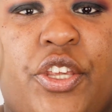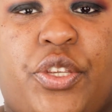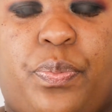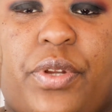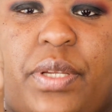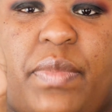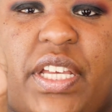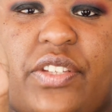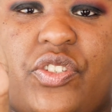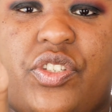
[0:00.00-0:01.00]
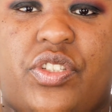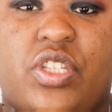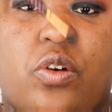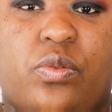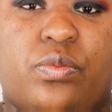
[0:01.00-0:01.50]
you pretty much
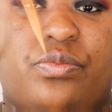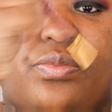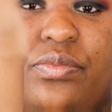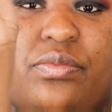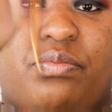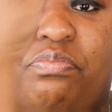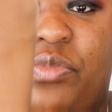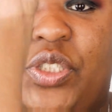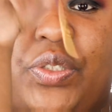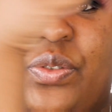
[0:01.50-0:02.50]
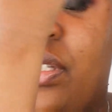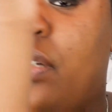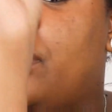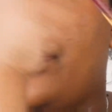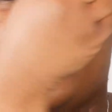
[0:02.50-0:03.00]

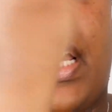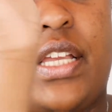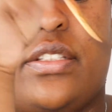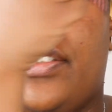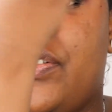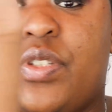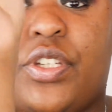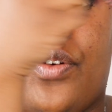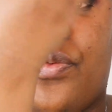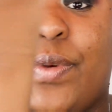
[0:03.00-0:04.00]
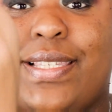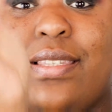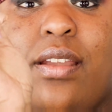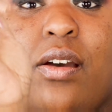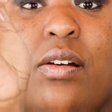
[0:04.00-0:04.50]
you're not using your wrist
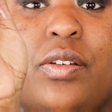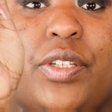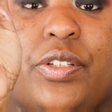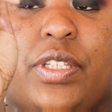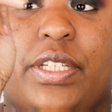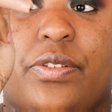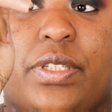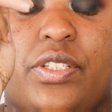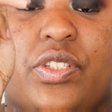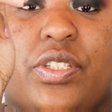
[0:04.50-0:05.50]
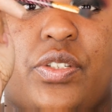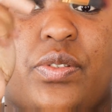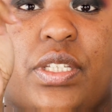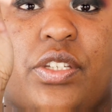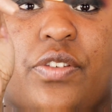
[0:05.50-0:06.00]
at all. You're literally just
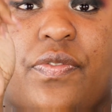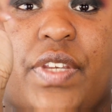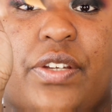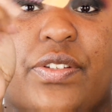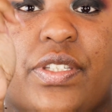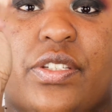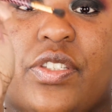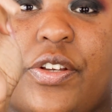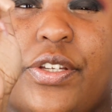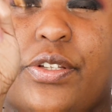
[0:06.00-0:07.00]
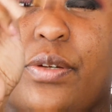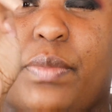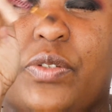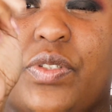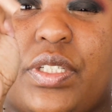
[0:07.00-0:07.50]
using your fingers in a circular
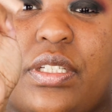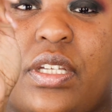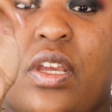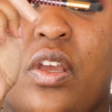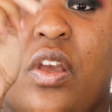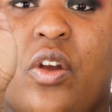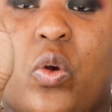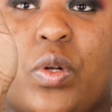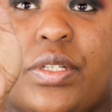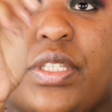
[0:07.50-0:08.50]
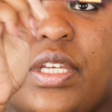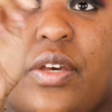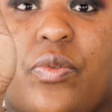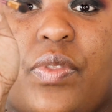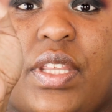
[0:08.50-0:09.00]
motion, or to
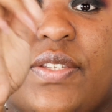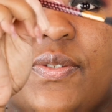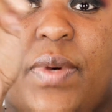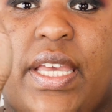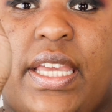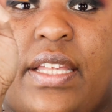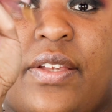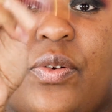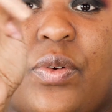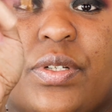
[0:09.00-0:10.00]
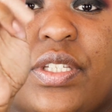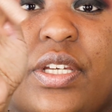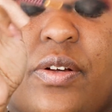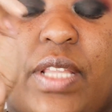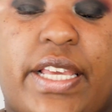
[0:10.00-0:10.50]
go this way, or to
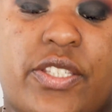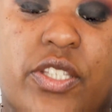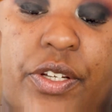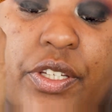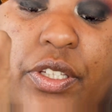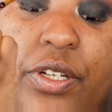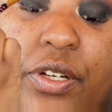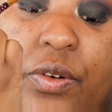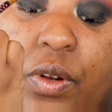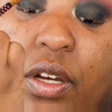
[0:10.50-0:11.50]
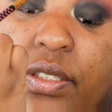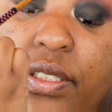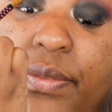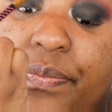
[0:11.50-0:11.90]
go like circular across.